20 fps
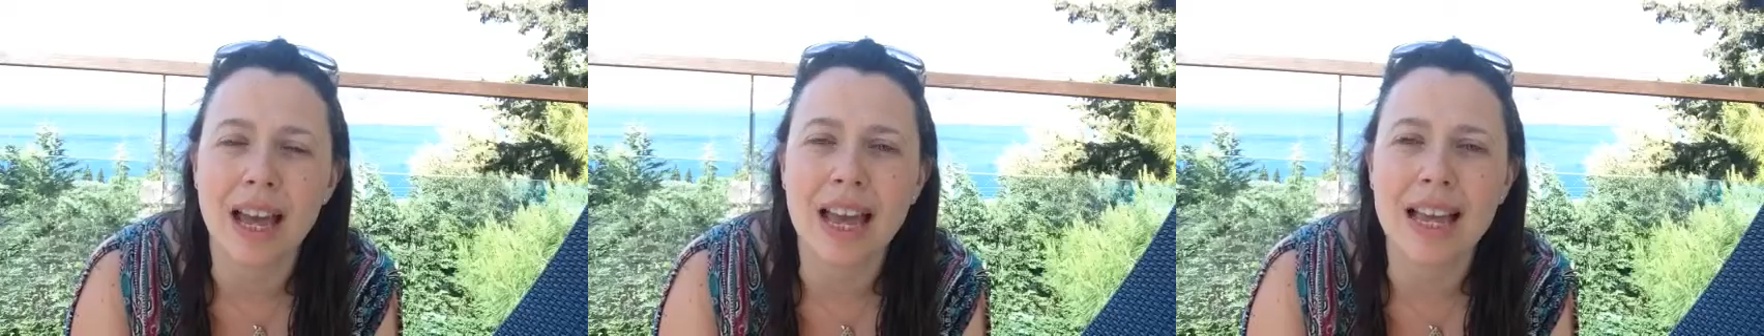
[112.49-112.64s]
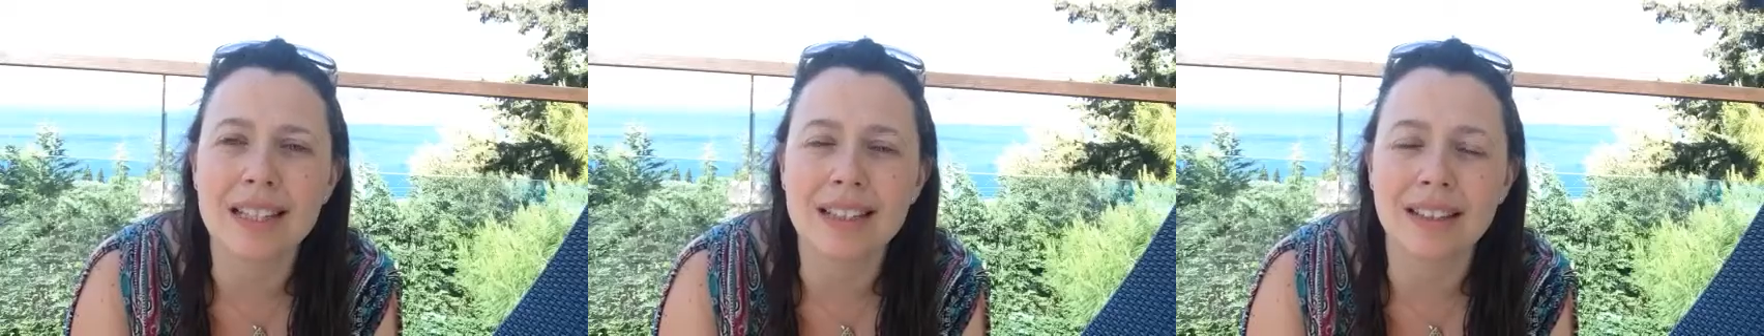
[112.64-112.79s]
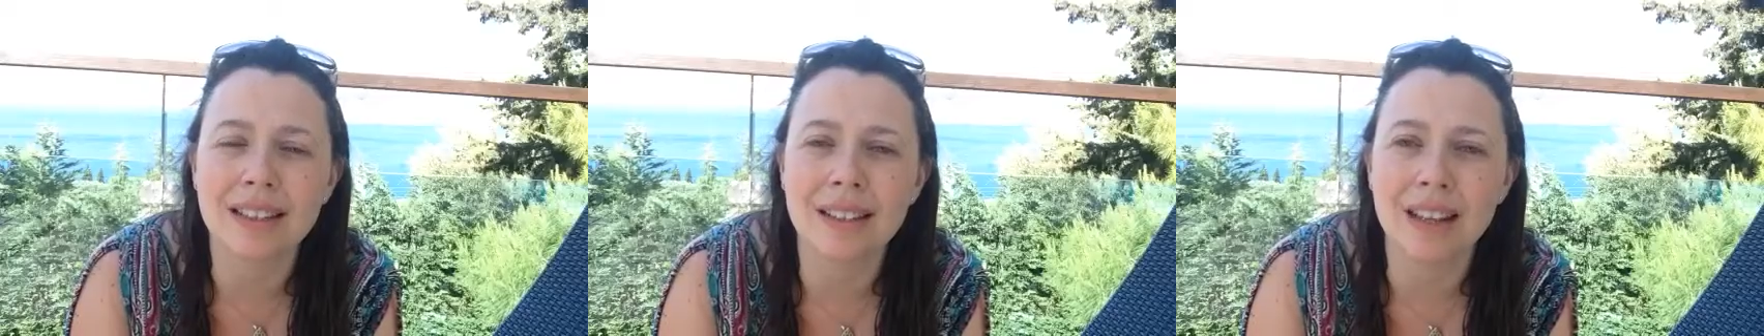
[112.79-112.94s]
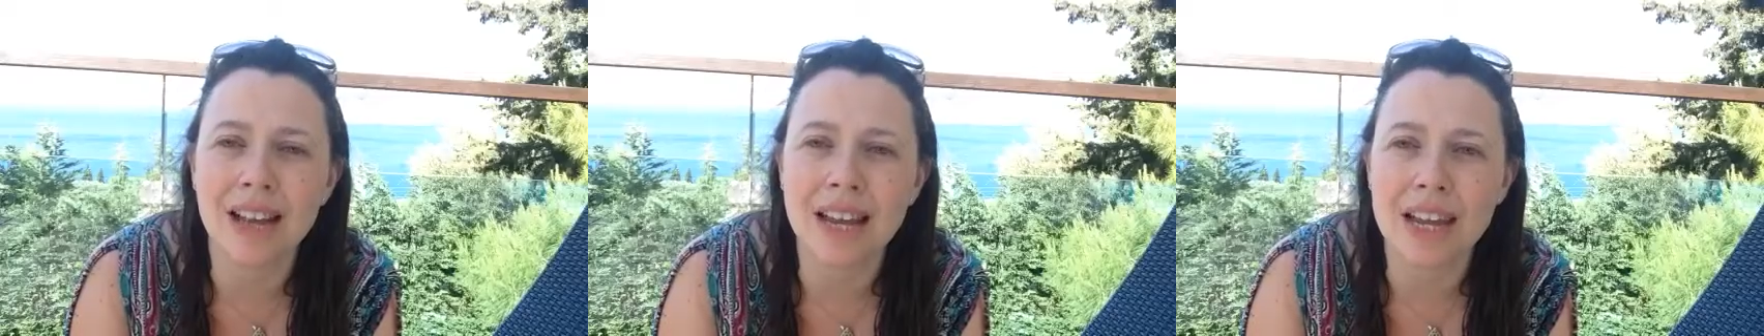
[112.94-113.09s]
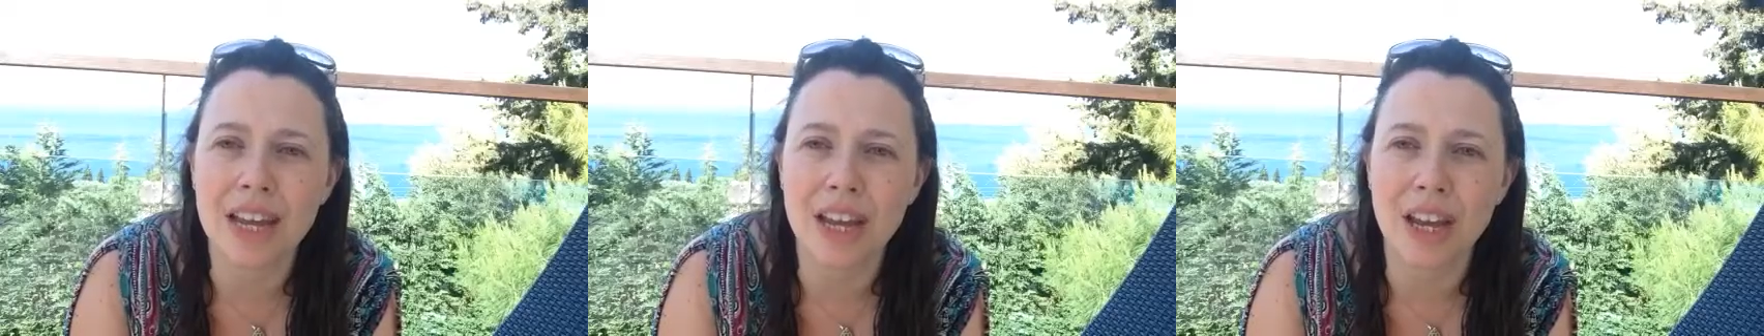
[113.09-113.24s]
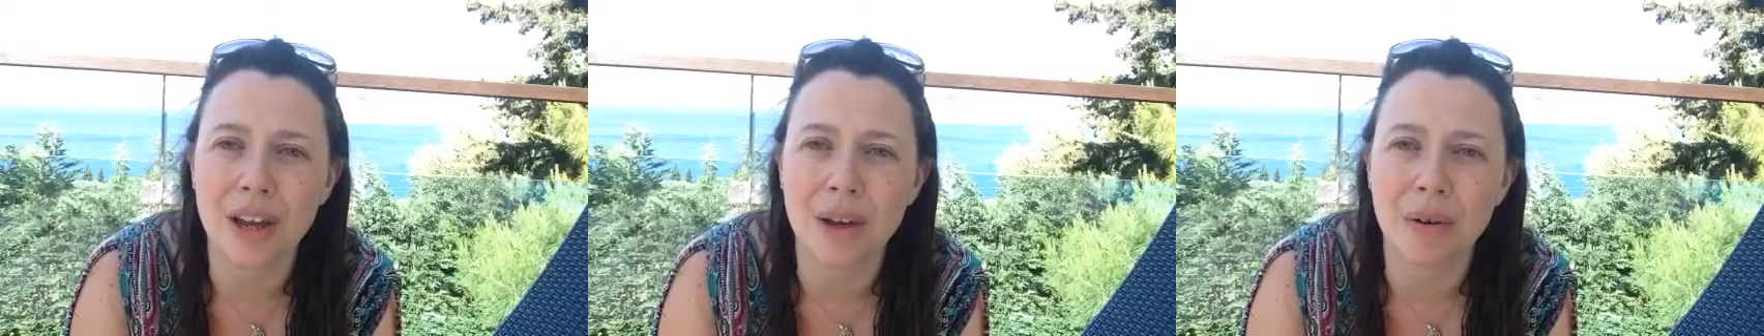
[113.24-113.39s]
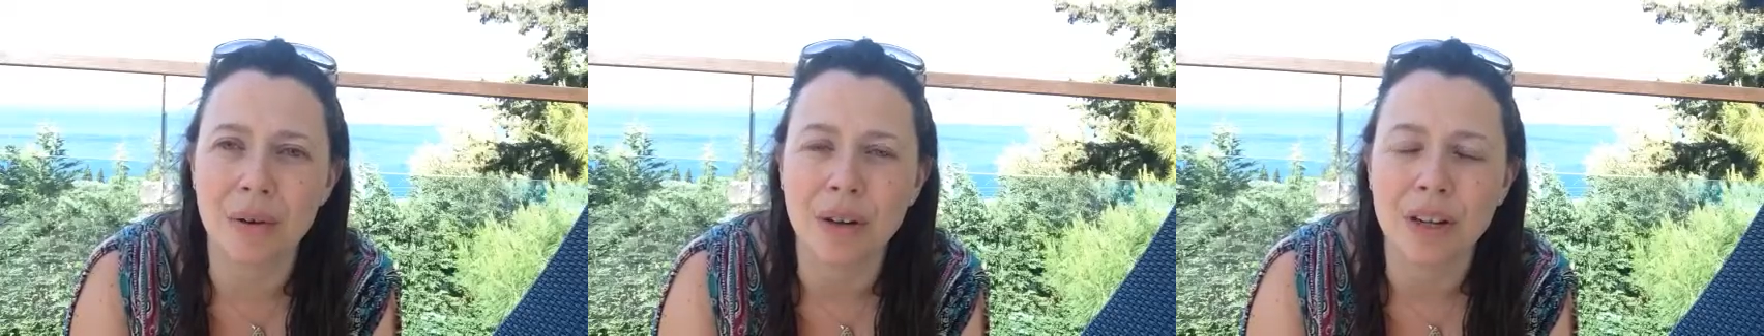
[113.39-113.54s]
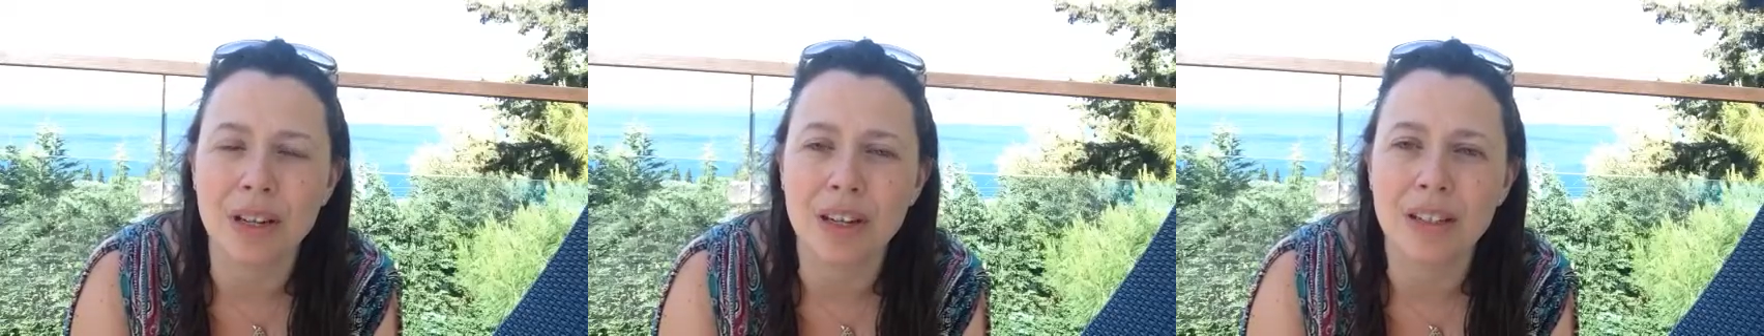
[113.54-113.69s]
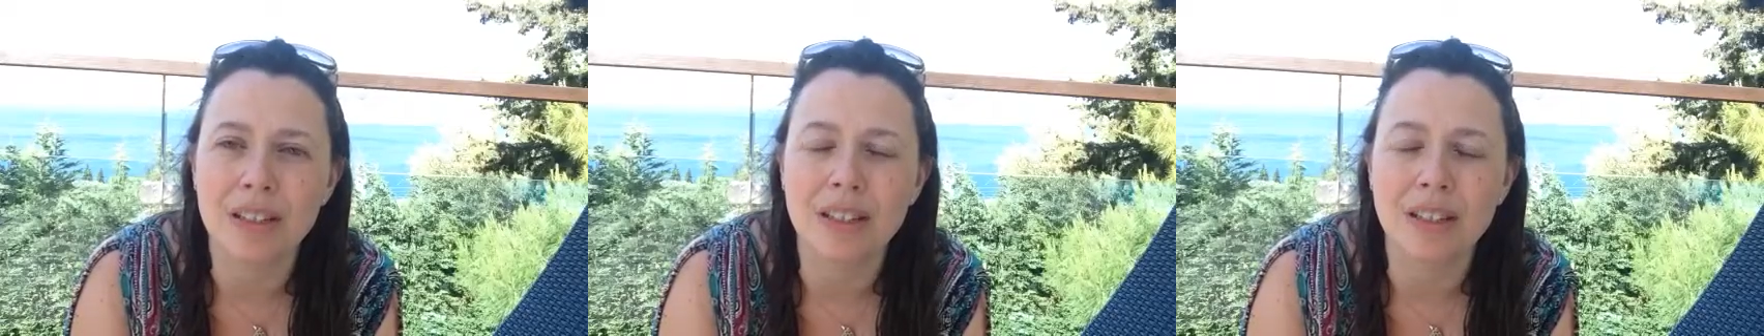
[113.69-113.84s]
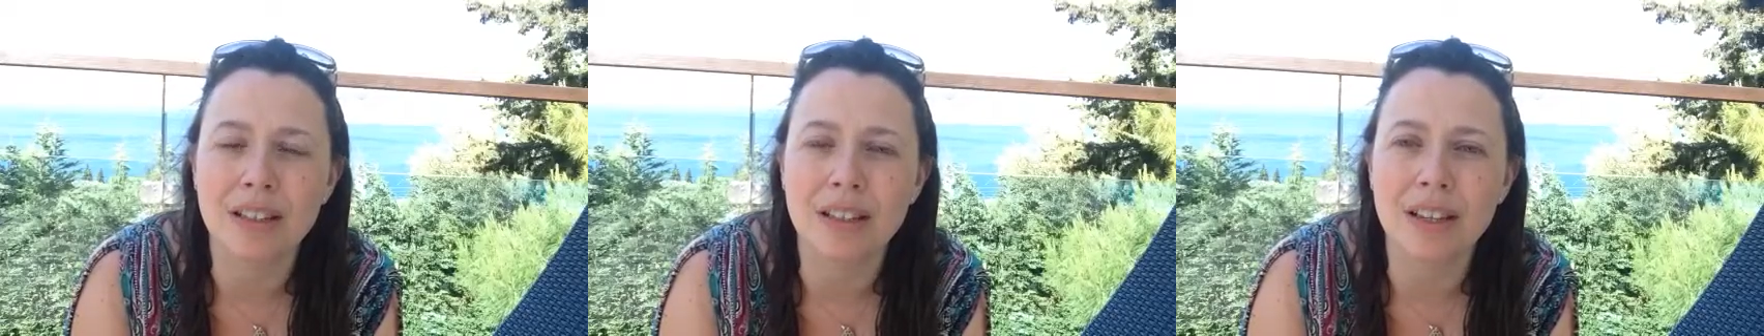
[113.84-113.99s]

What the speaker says: is I'd like you to